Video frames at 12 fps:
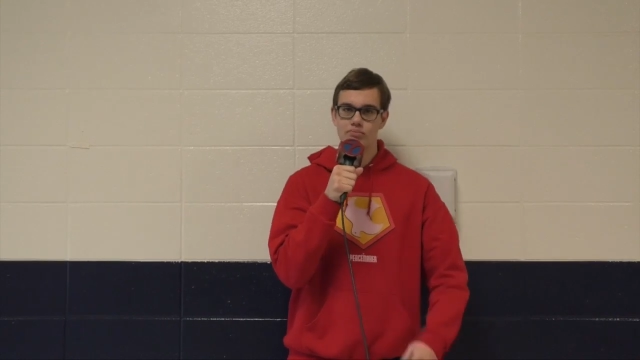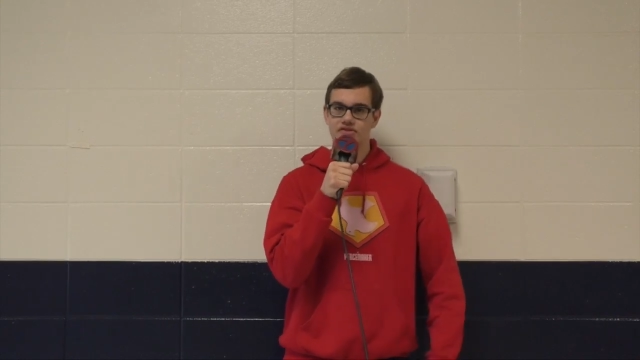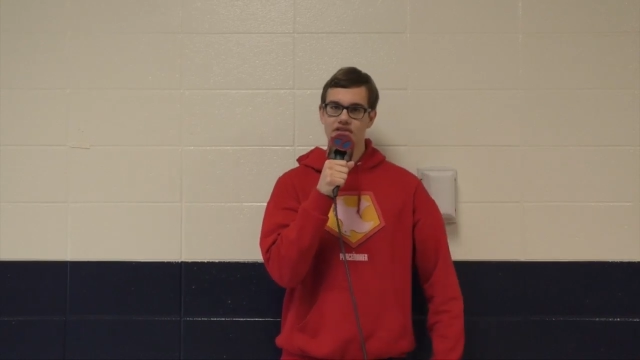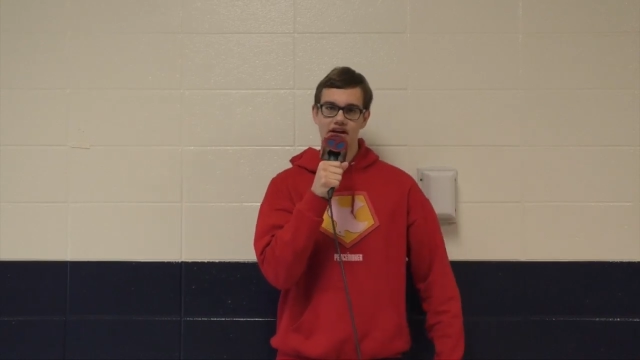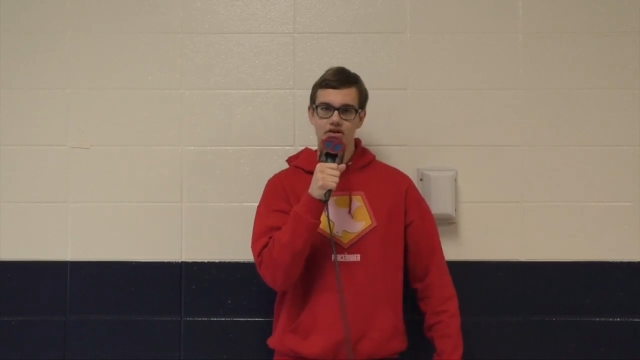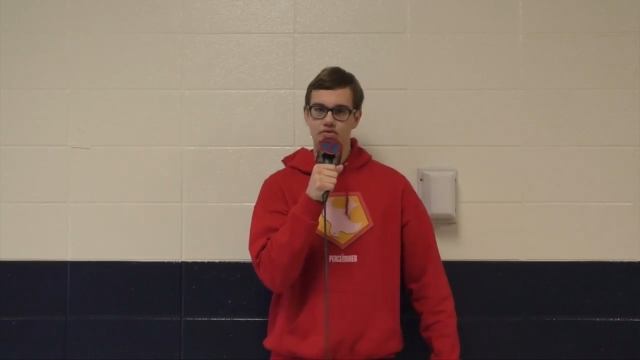
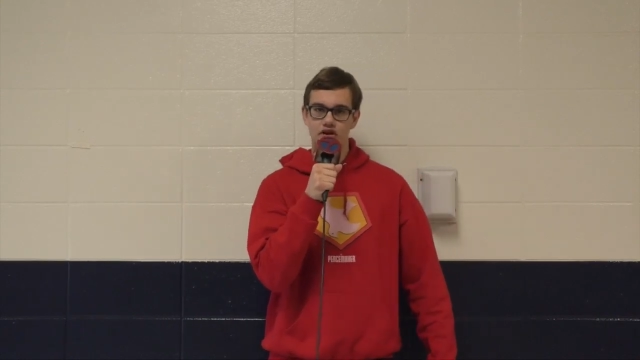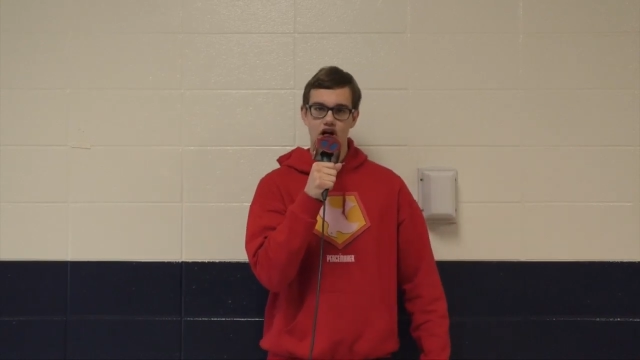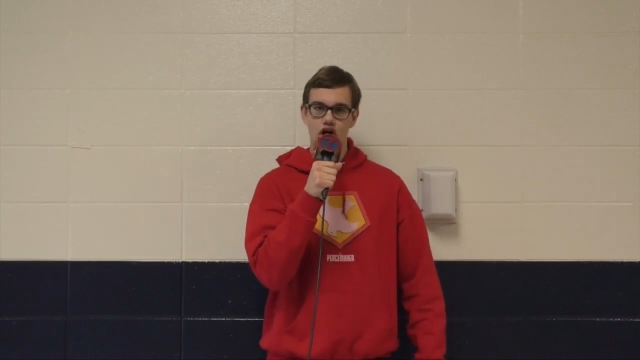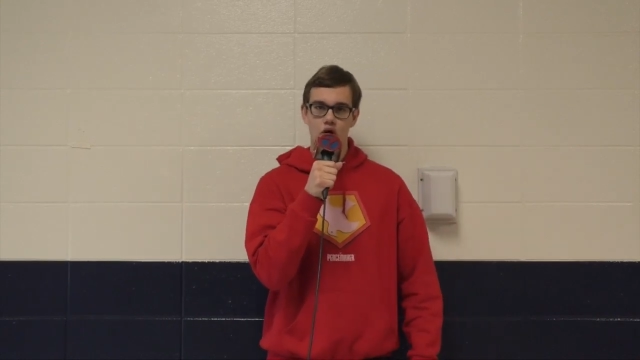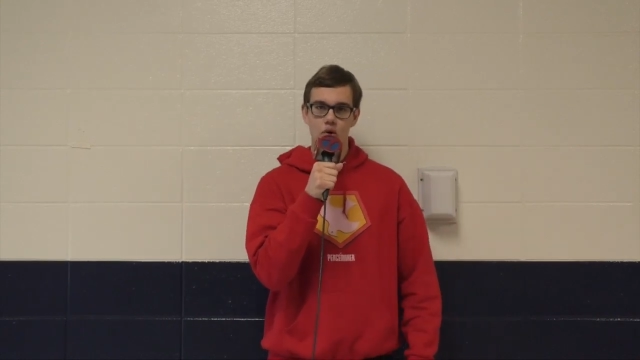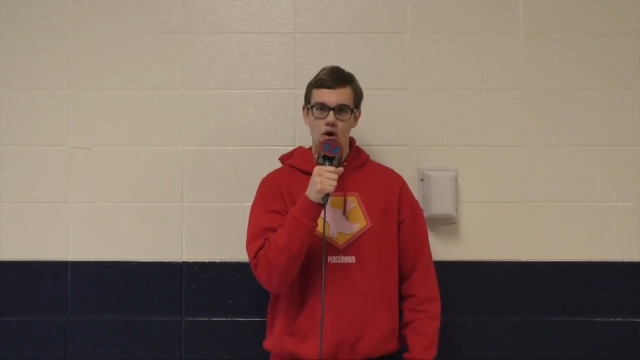but they don't
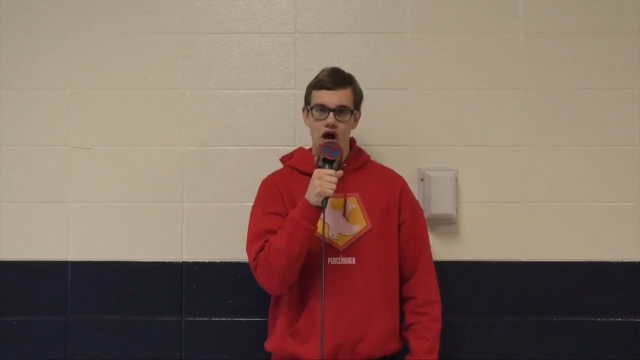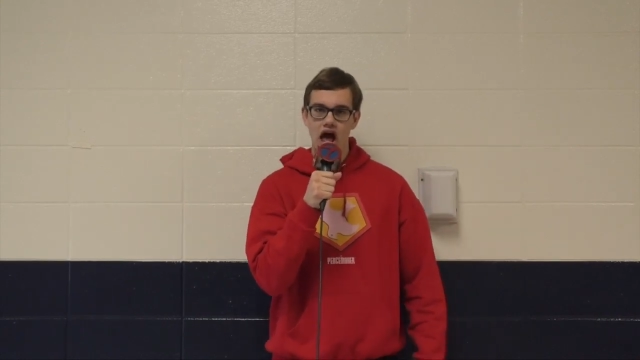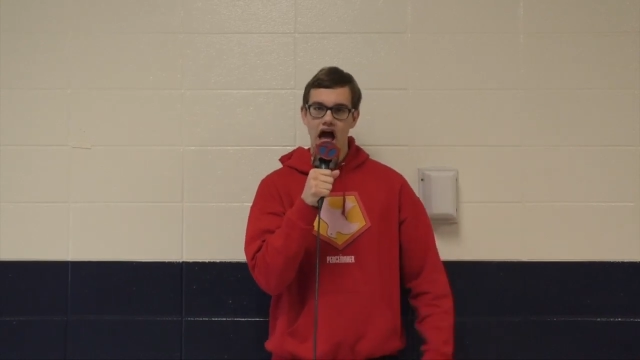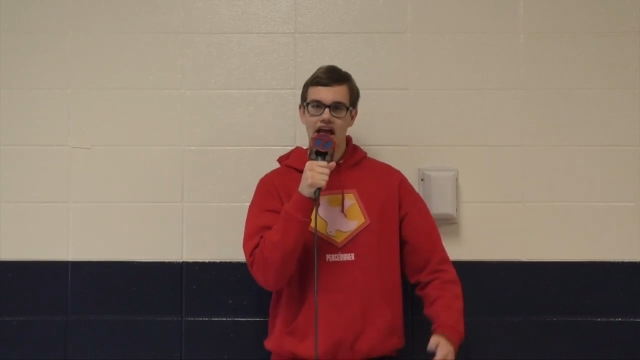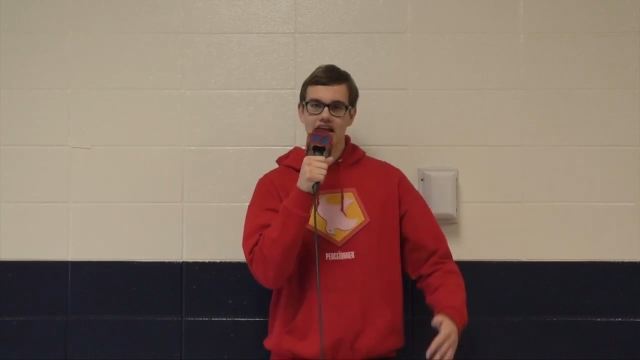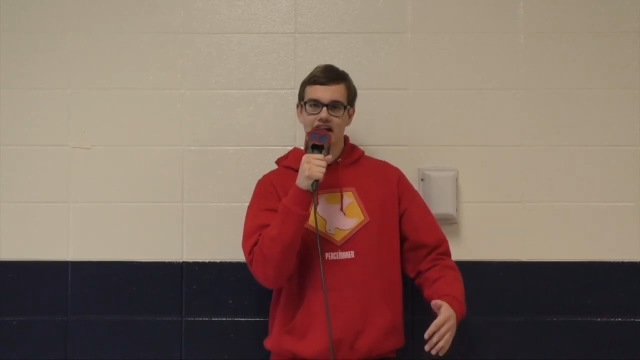know
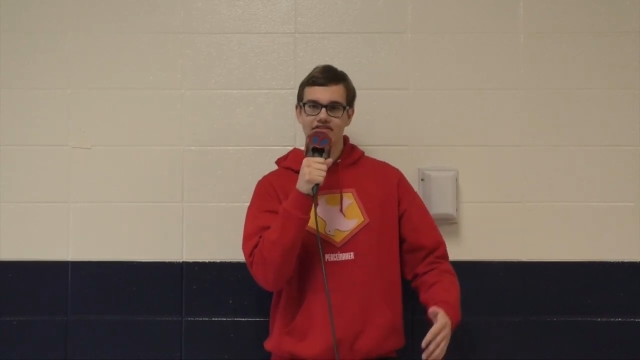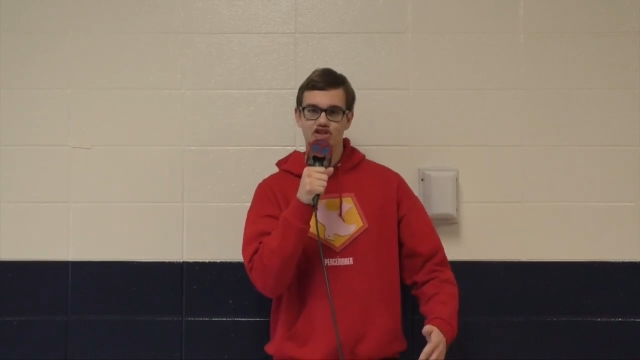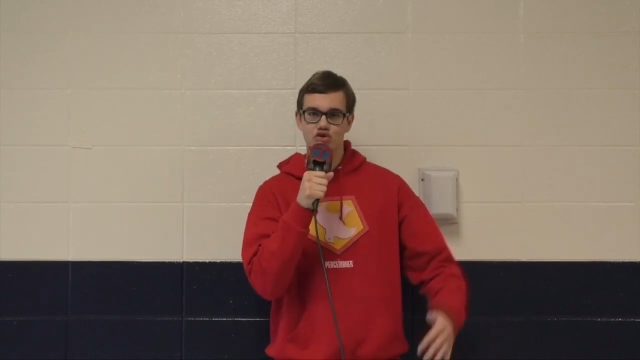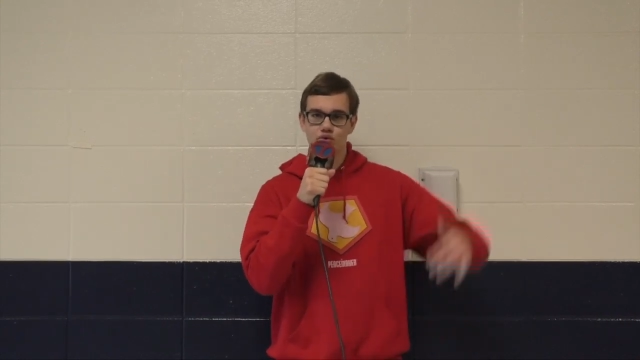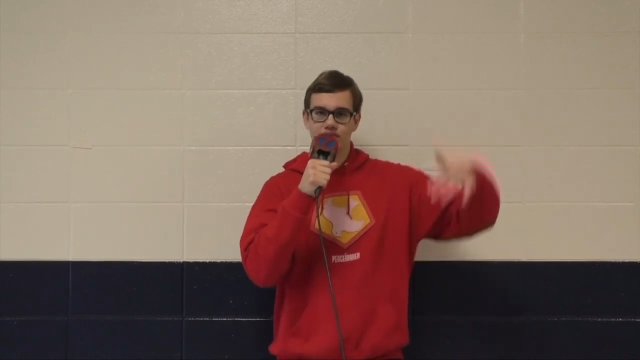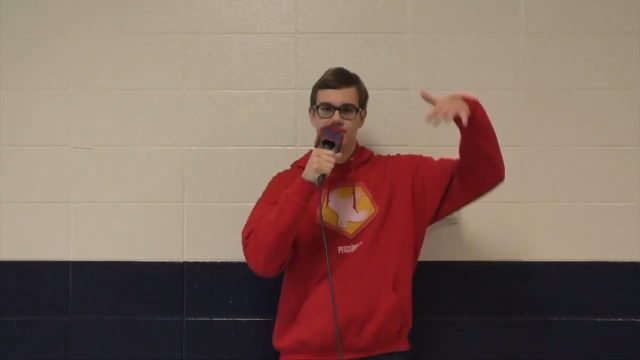I got this
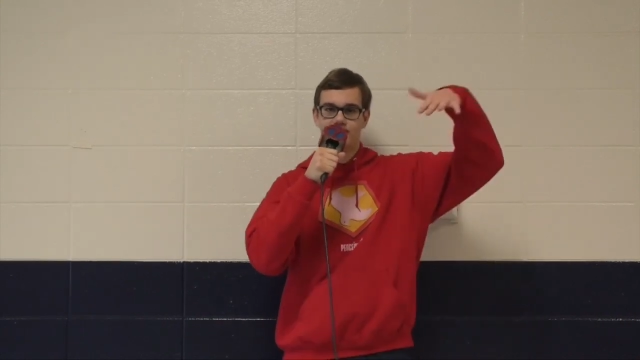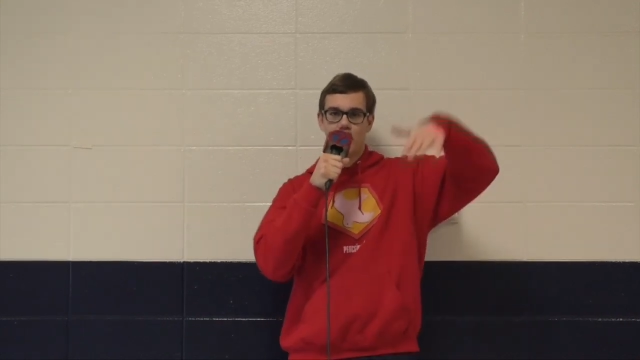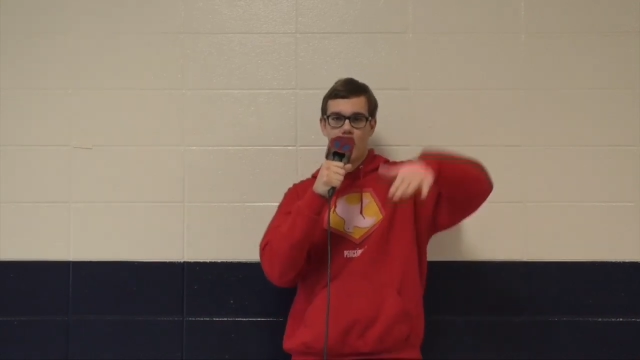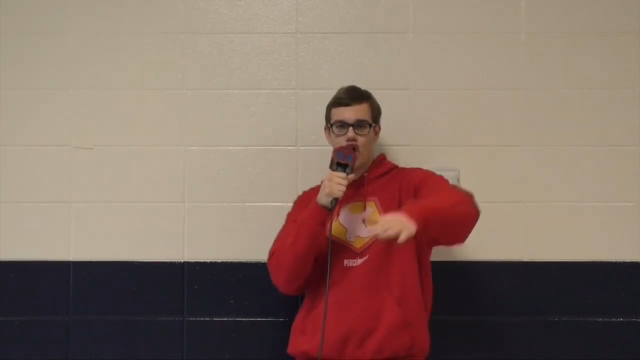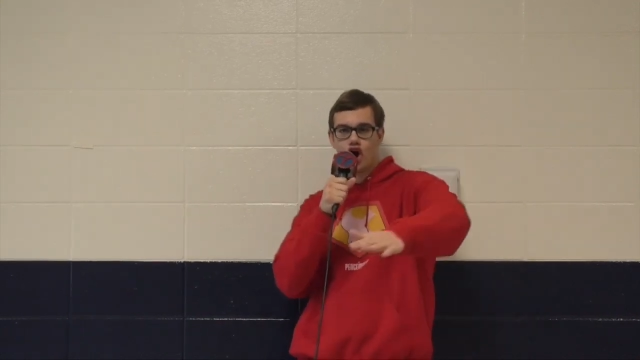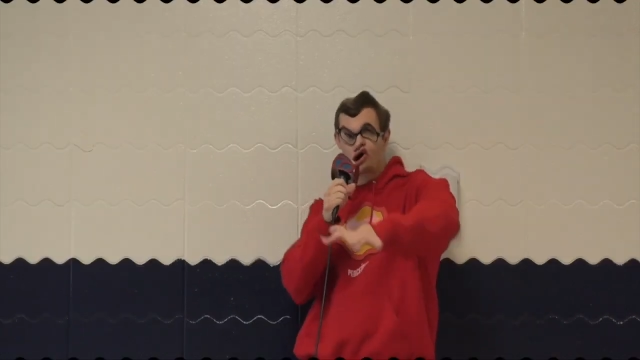groovy
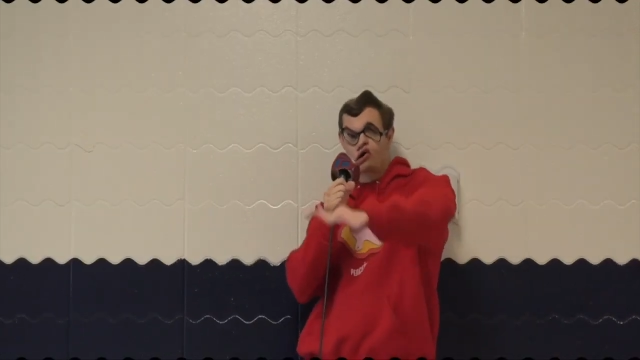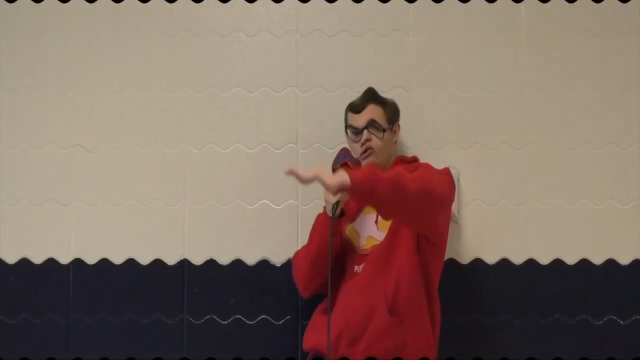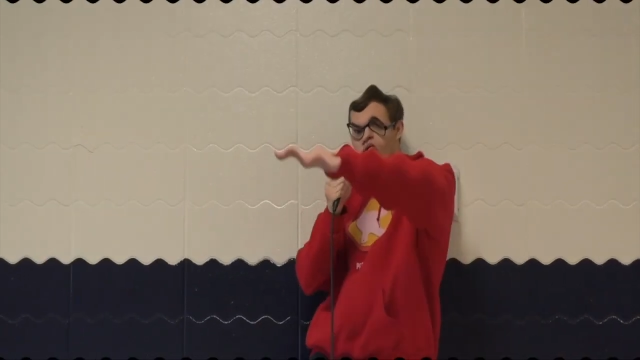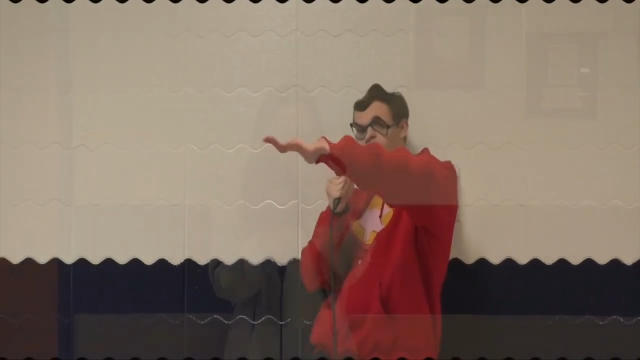flow.